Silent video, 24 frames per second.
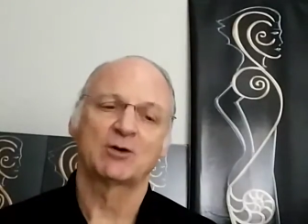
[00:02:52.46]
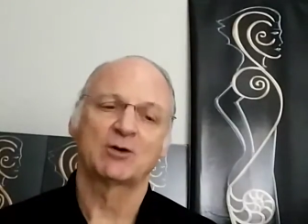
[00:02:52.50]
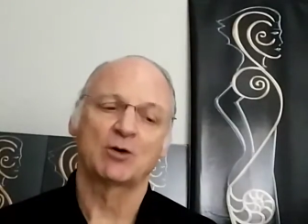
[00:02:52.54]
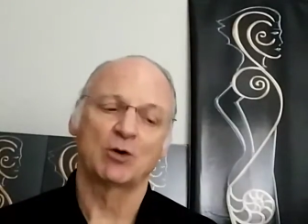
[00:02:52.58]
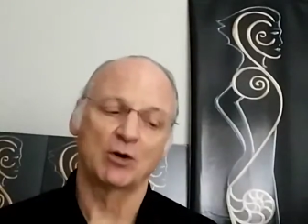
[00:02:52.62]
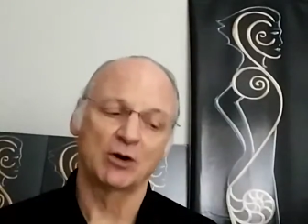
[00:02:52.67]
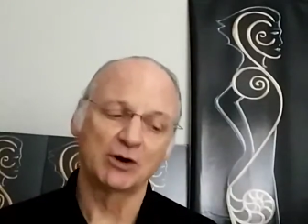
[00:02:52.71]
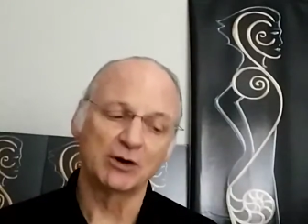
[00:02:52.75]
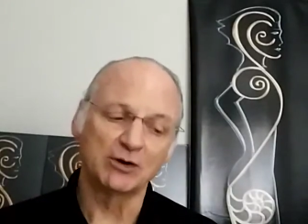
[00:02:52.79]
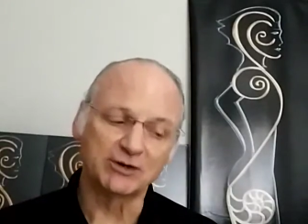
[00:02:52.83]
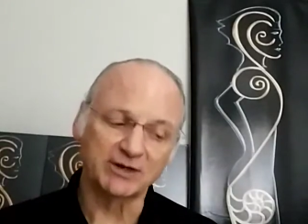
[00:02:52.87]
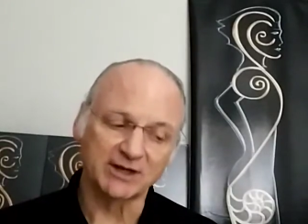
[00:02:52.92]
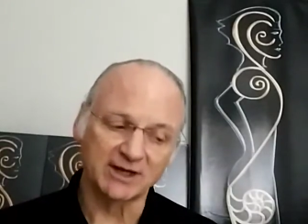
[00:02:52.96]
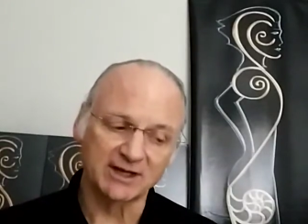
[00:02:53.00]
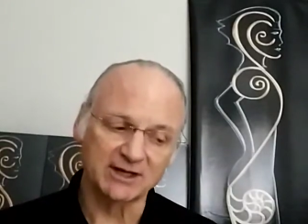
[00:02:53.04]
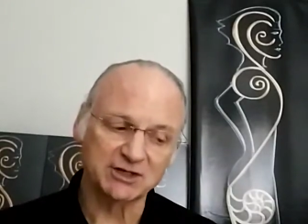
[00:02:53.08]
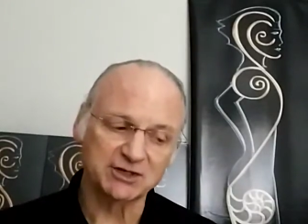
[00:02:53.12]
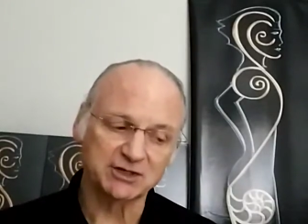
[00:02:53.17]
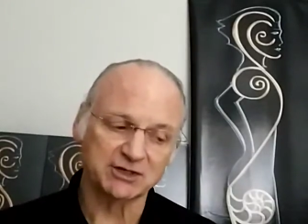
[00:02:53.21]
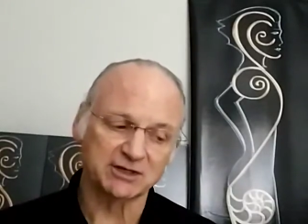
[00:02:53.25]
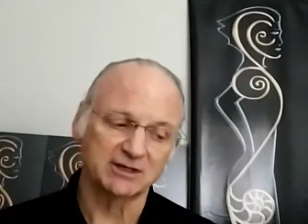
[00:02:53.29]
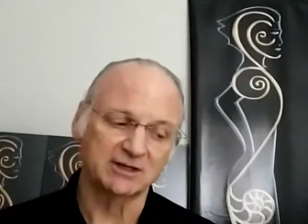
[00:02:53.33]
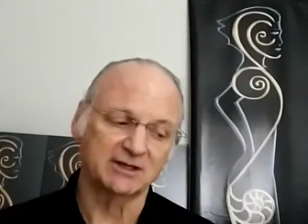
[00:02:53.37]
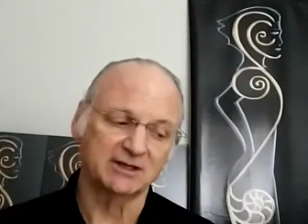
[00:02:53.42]
Core new
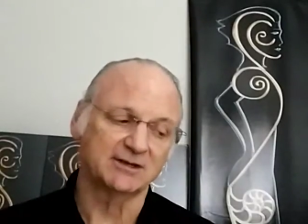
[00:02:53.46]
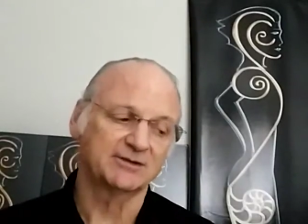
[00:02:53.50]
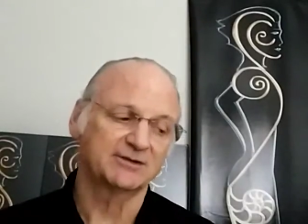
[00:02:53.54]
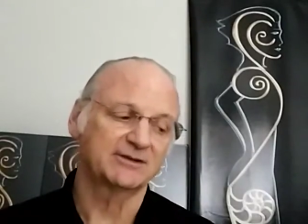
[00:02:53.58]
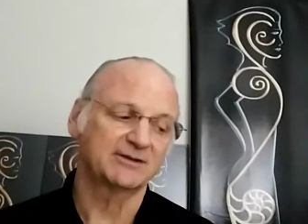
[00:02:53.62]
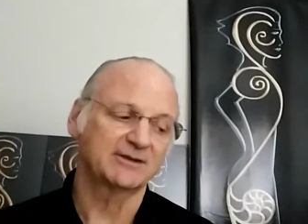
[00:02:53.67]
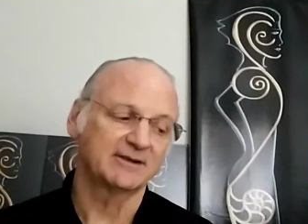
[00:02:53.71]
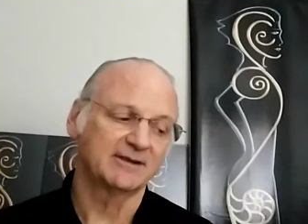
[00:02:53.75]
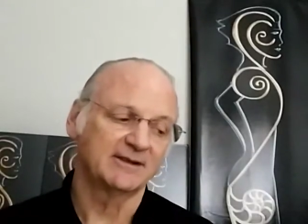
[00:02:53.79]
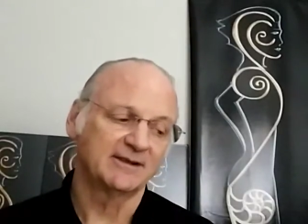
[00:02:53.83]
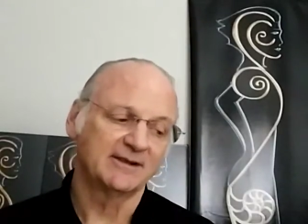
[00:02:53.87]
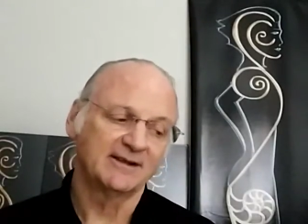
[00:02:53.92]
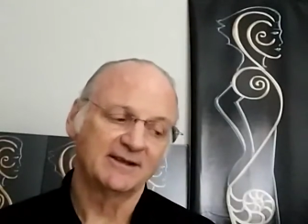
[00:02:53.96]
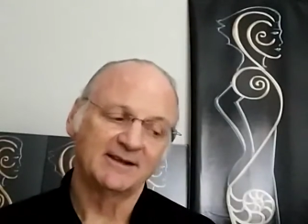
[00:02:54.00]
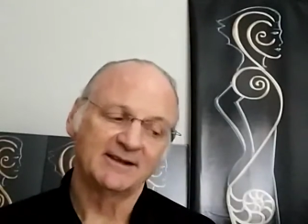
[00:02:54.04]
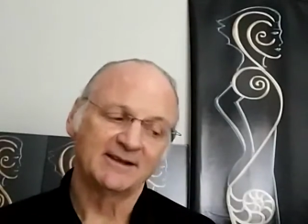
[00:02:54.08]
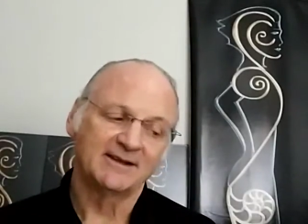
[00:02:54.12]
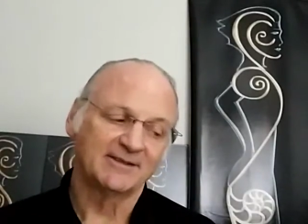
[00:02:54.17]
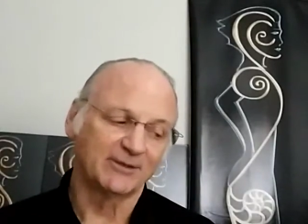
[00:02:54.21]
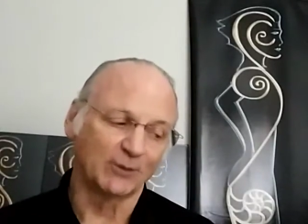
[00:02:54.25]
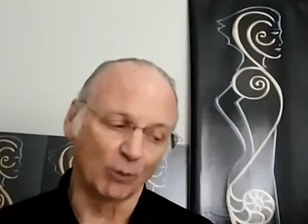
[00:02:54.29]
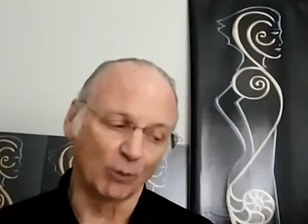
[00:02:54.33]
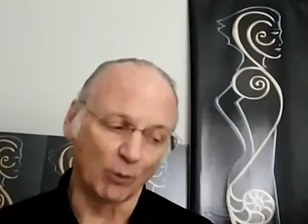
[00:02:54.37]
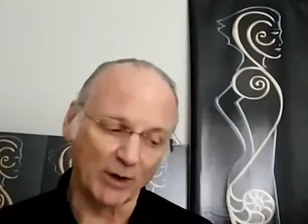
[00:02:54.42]
tension is
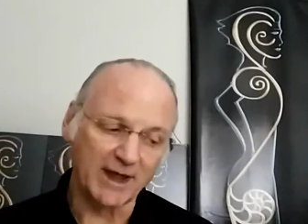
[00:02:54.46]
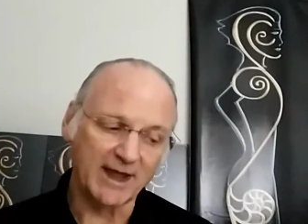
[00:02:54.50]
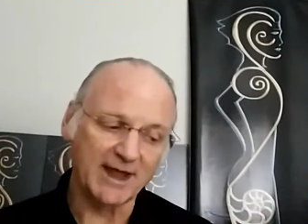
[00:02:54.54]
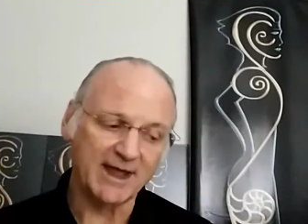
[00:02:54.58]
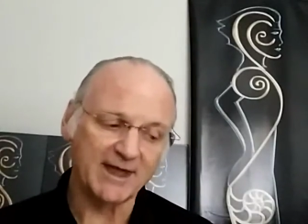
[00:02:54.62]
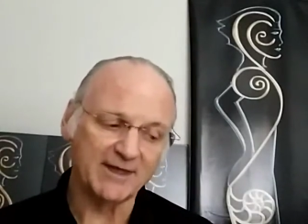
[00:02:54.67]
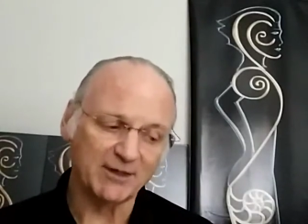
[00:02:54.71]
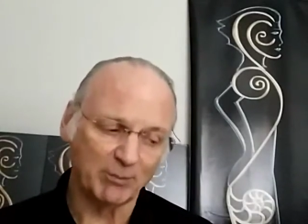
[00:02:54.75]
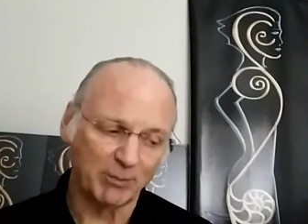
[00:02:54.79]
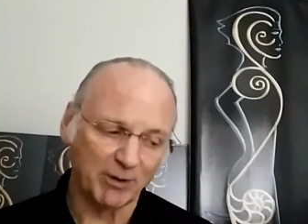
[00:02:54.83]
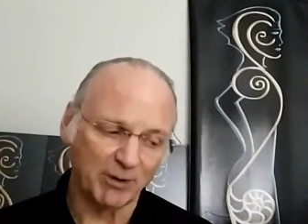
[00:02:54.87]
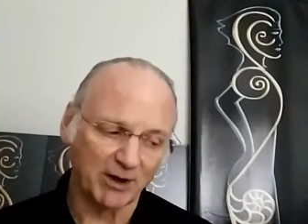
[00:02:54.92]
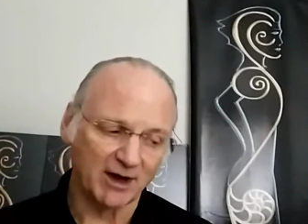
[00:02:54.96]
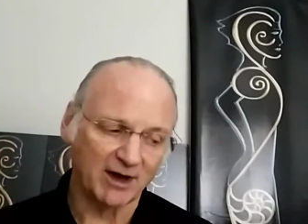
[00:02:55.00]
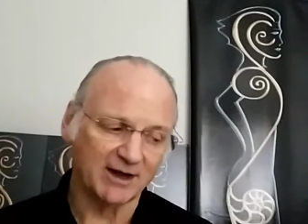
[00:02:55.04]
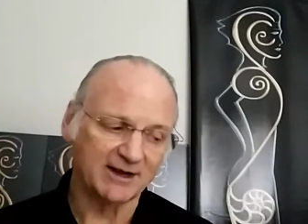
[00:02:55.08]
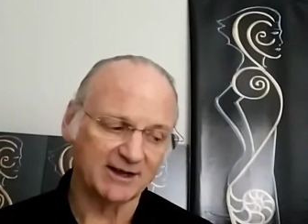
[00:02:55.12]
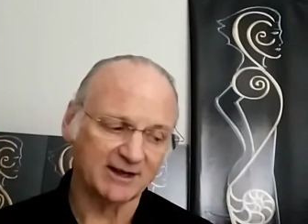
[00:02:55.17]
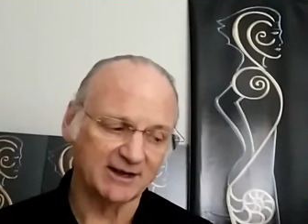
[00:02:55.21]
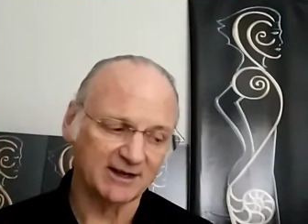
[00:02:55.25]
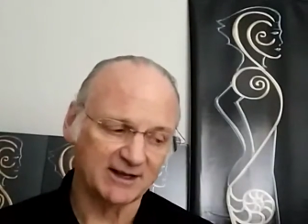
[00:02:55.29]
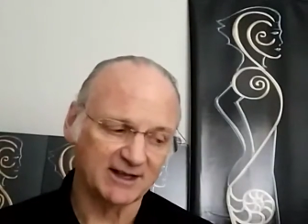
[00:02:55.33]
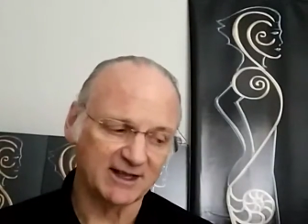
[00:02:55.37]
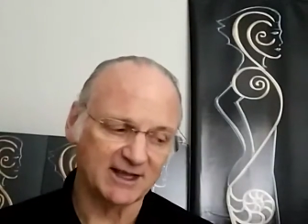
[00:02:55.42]
the way the
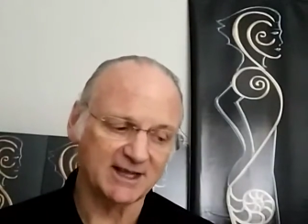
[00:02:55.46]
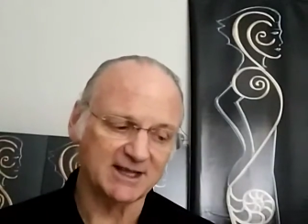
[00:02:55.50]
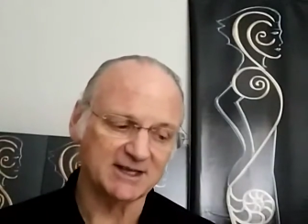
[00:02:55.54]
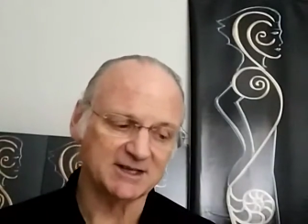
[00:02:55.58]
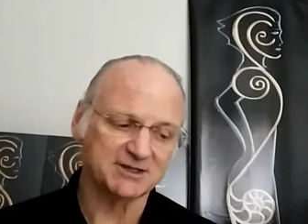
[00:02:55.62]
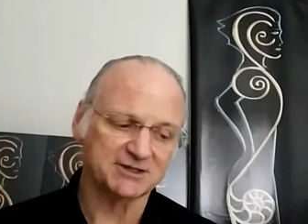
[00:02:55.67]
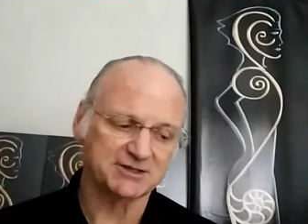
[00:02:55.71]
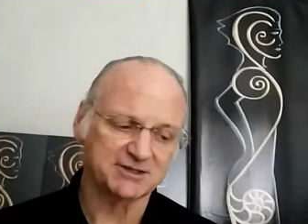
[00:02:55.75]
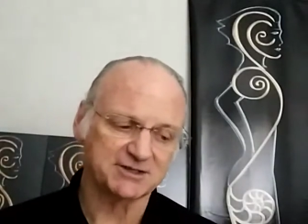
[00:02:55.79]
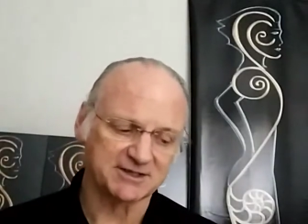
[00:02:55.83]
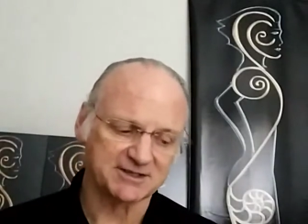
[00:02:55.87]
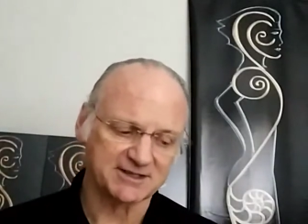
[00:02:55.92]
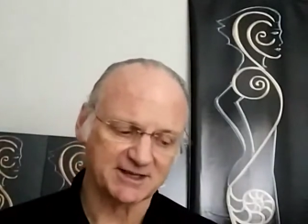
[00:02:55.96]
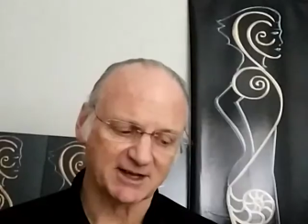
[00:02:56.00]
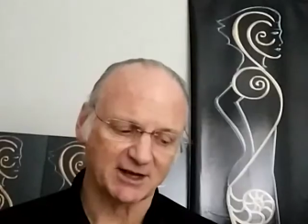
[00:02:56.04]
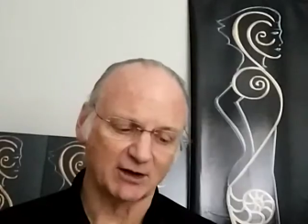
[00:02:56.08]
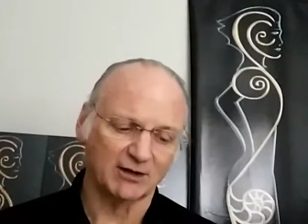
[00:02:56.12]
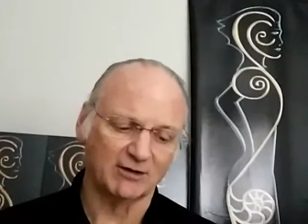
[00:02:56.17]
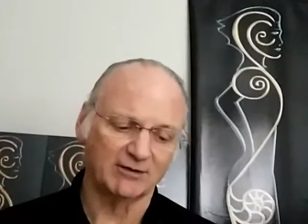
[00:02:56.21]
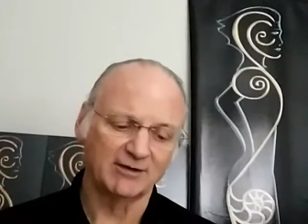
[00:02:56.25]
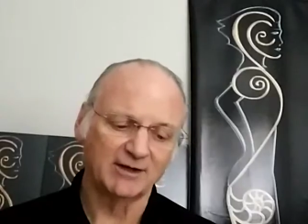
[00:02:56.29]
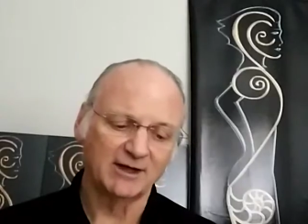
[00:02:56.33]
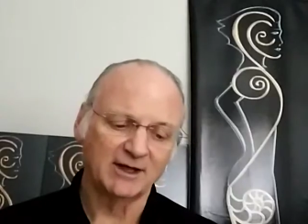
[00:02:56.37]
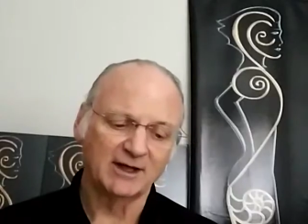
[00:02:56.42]
body engages
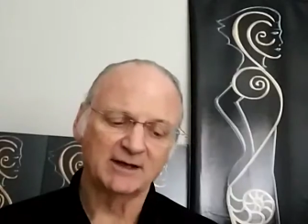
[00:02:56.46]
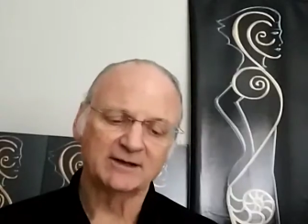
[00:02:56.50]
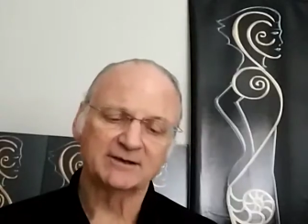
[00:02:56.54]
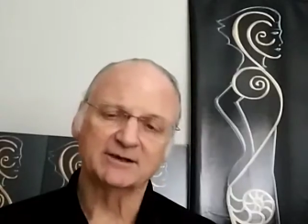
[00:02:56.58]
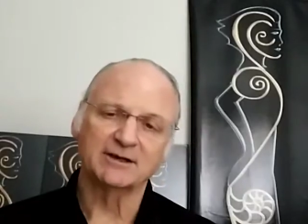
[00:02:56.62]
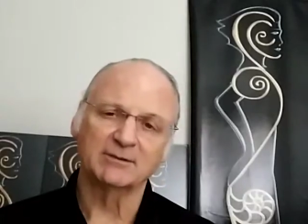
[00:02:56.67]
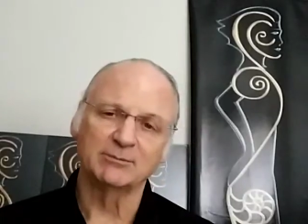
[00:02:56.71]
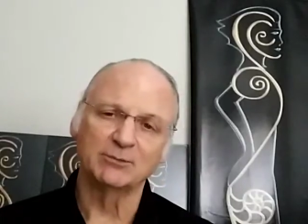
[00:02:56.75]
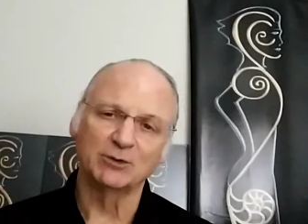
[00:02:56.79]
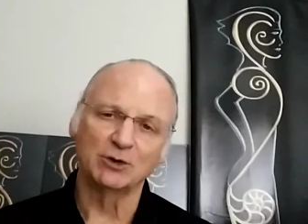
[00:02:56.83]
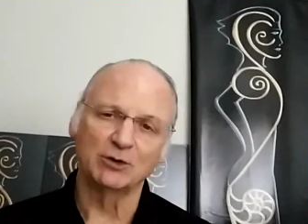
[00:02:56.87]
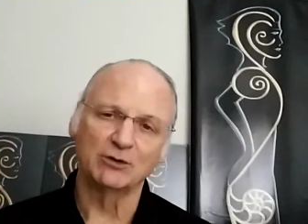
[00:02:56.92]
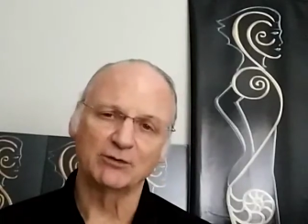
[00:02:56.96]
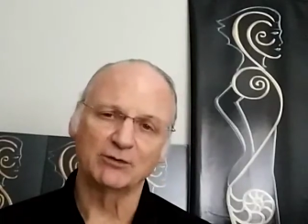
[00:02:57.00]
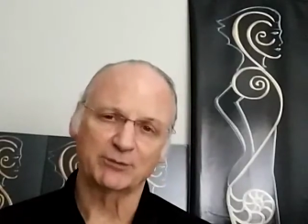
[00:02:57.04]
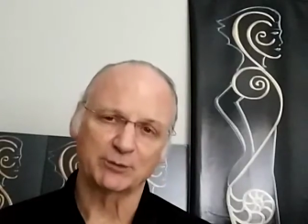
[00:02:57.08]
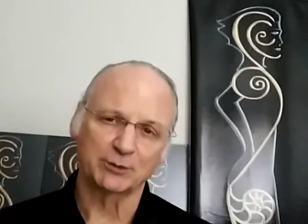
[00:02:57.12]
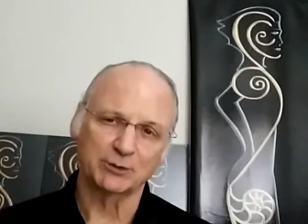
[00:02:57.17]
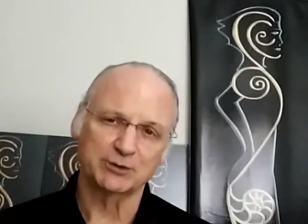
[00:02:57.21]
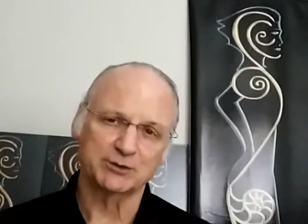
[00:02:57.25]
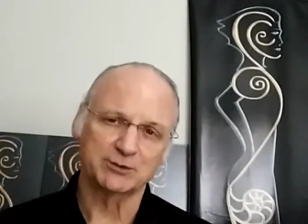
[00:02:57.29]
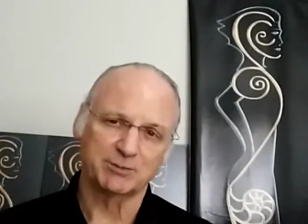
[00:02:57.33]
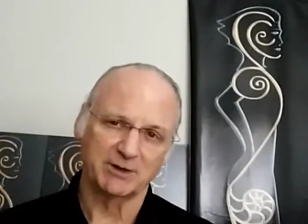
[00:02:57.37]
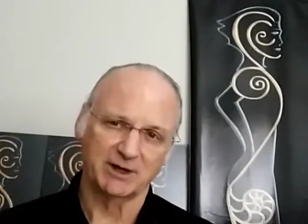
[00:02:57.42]
itself to move
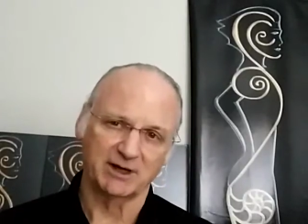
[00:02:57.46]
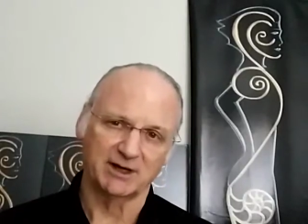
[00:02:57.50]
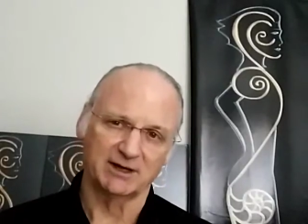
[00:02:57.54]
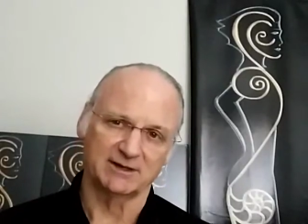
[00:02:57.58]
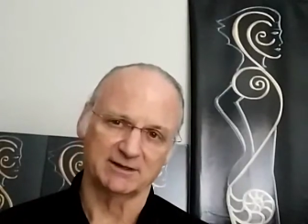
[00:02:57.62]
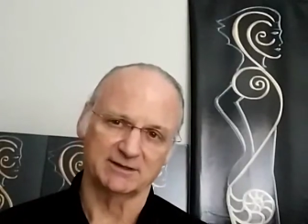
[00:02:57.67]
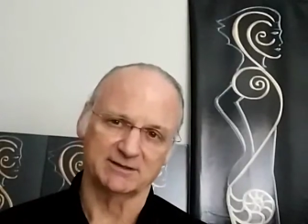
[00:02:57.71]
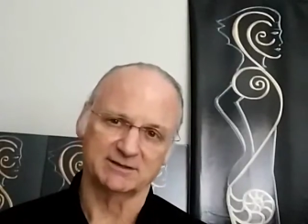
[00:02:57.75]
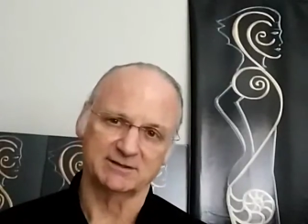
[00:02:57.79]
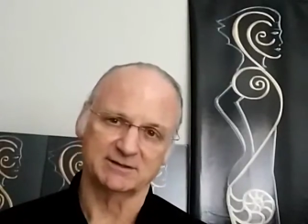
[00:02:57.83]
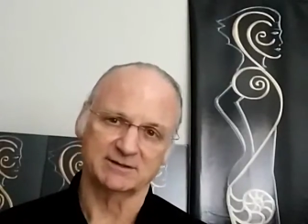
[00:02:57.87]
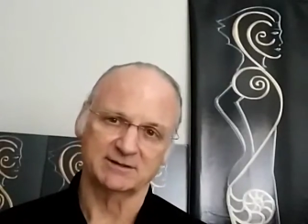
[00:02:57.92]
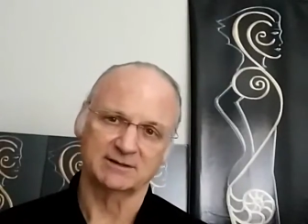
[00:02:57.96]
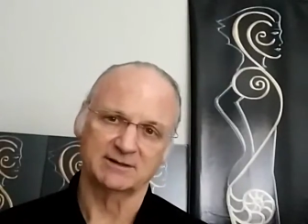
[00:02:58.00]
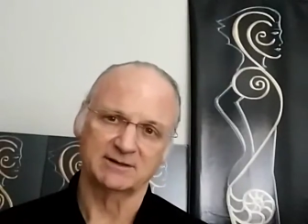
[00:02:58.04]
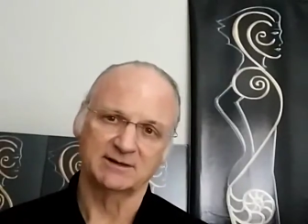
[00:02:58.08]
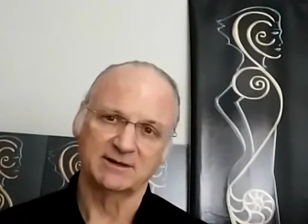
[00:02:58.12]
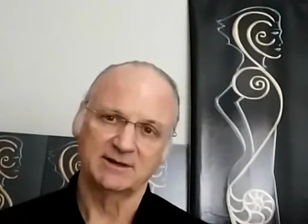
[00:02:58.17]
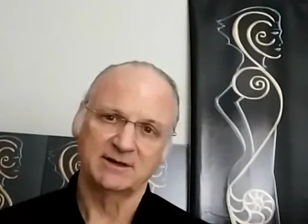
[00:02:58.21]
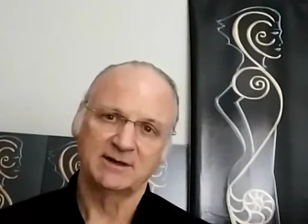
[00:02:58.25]
through space.